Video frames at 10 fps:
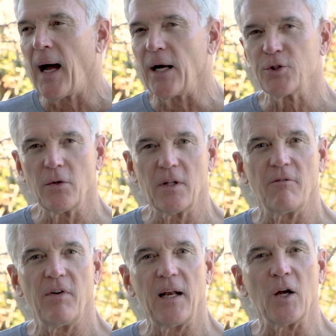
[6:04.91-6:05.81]
I showed you
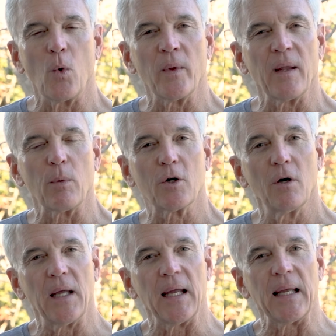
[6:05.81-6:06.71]
the video when they were
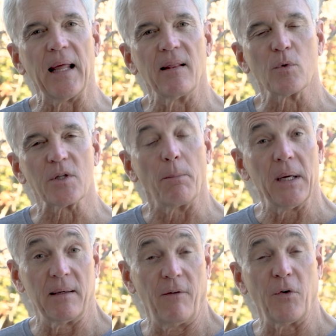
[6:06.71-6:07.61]
cooking, and there was a
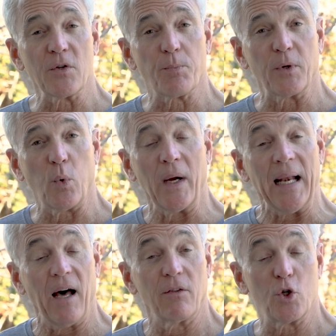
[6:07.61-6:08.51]
big difference between
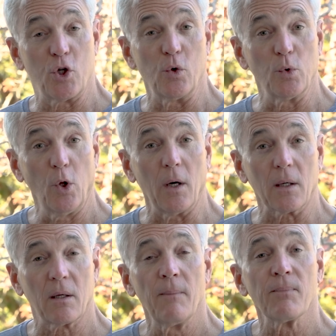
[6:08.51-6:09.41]
how the two
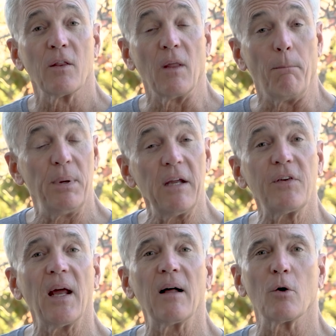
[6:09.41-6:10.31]
looked. The
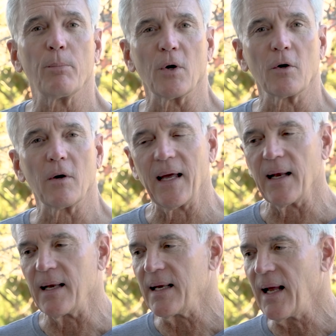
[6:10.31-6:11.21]
beef tallow burger had
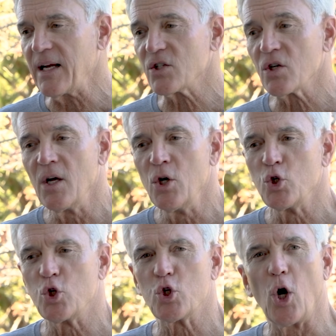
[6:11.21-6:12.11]
a nice
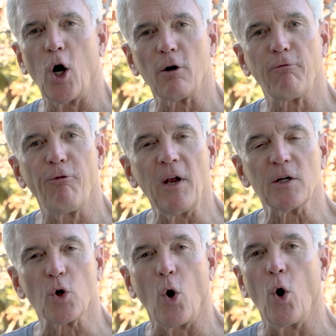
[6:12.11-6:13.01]
charred
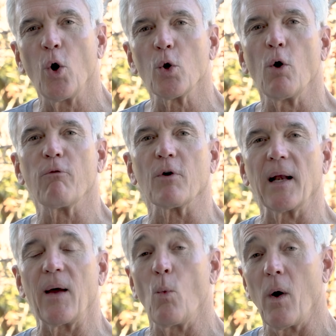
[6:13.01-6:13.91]
finish all over
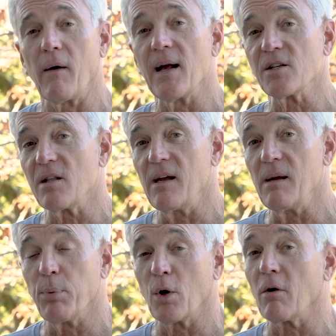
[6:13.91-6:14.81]
it, whereas the
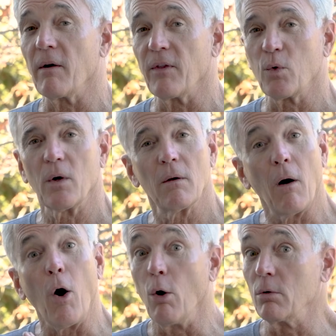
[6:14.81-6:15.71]
burger on the grill
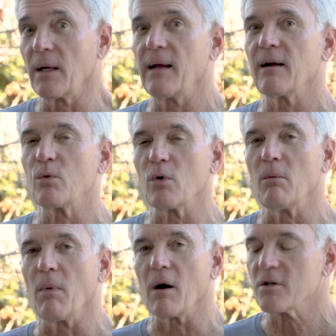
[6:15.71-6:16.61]
only had
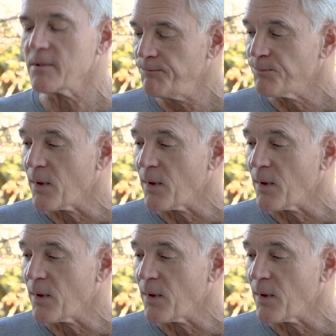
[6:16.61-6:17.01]
grill marks.